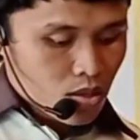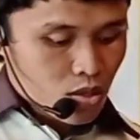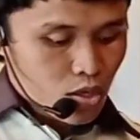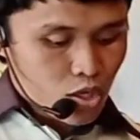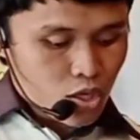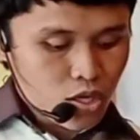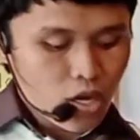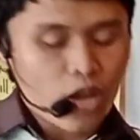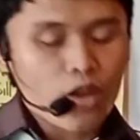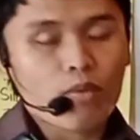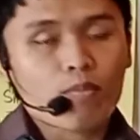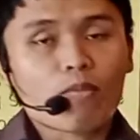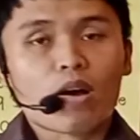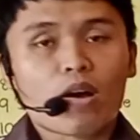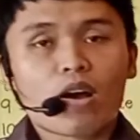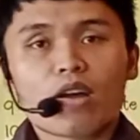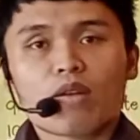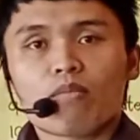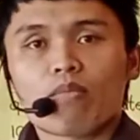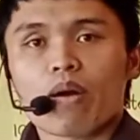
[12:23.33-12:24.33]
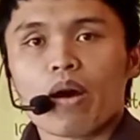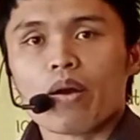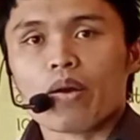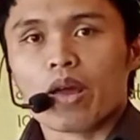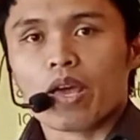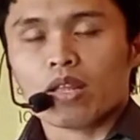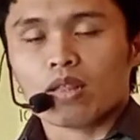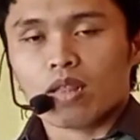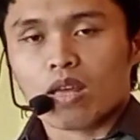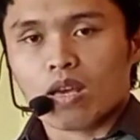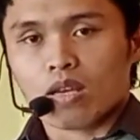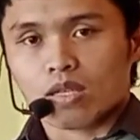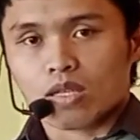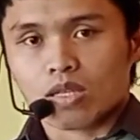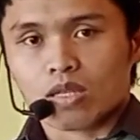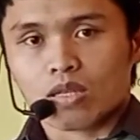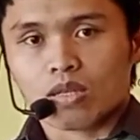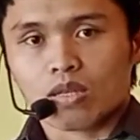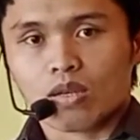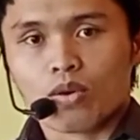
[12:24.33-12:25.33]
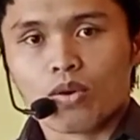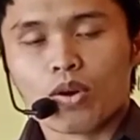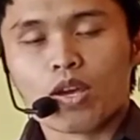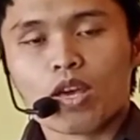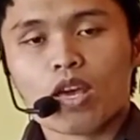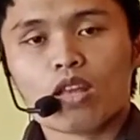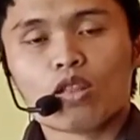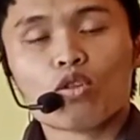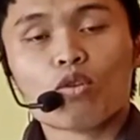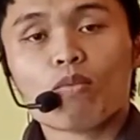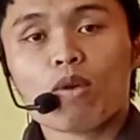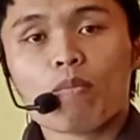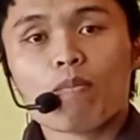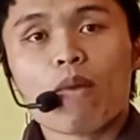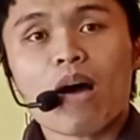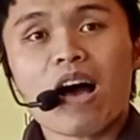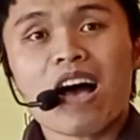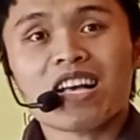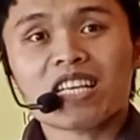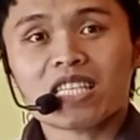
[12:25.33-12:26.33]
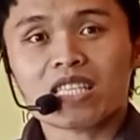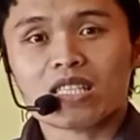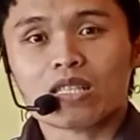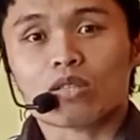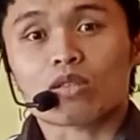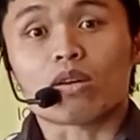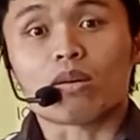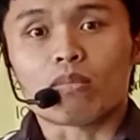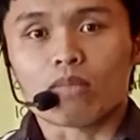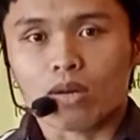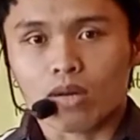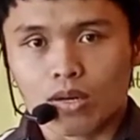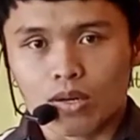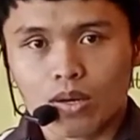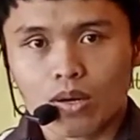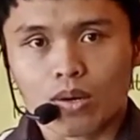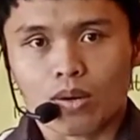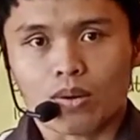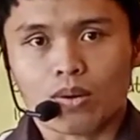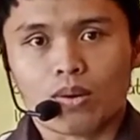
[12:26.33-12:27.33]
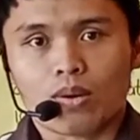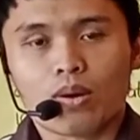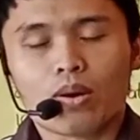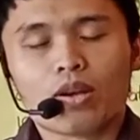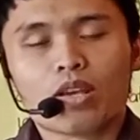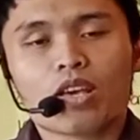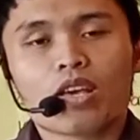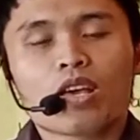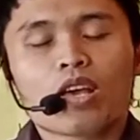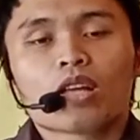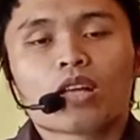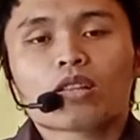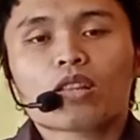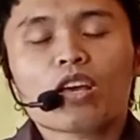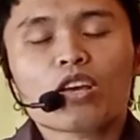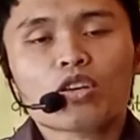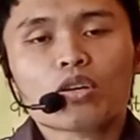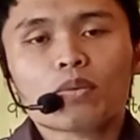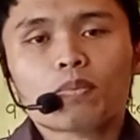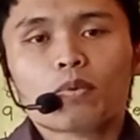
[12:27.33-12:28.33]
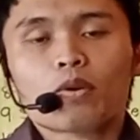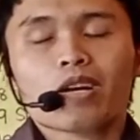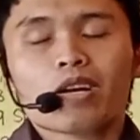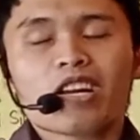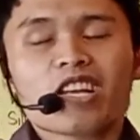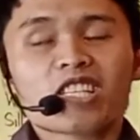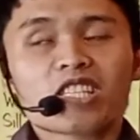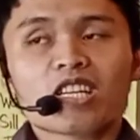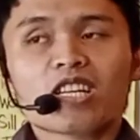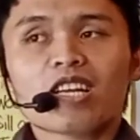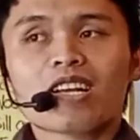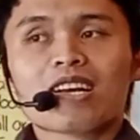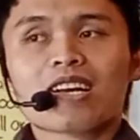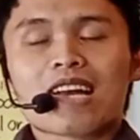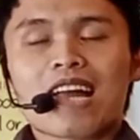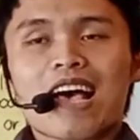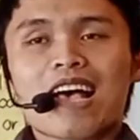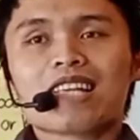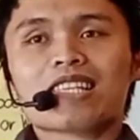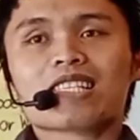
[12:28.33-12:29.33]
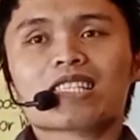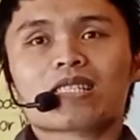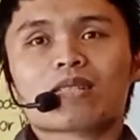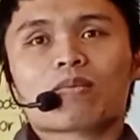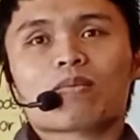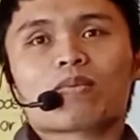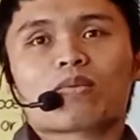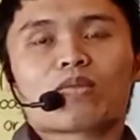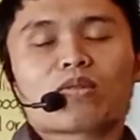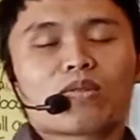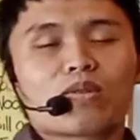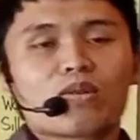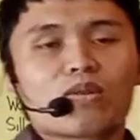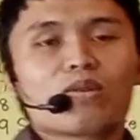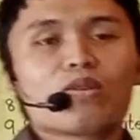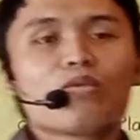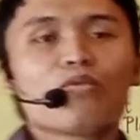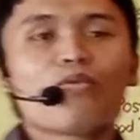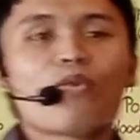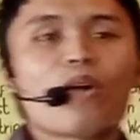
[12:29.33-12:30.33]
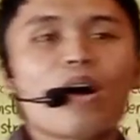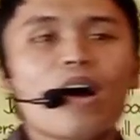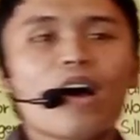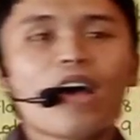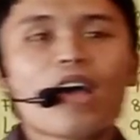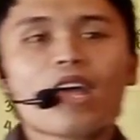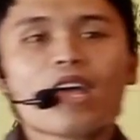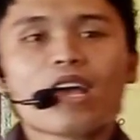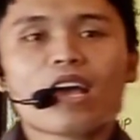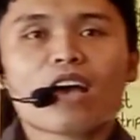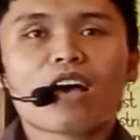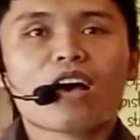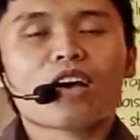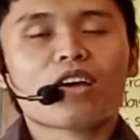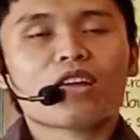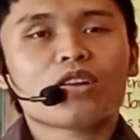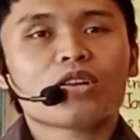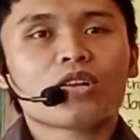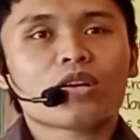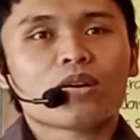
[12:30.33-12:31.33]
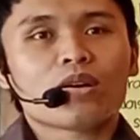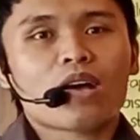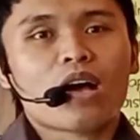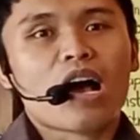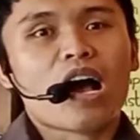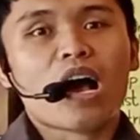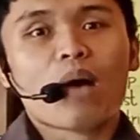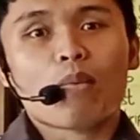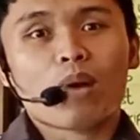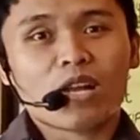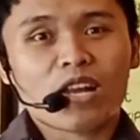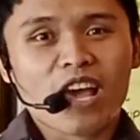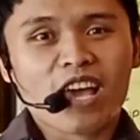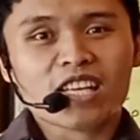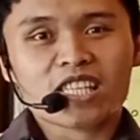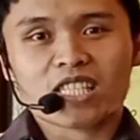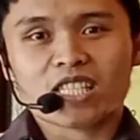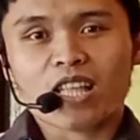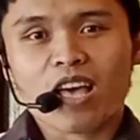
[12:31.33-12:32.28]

shape and varieties. Okay, to be passed tomorrow. Okay, thank you for listening, class. Goodbye and have a nice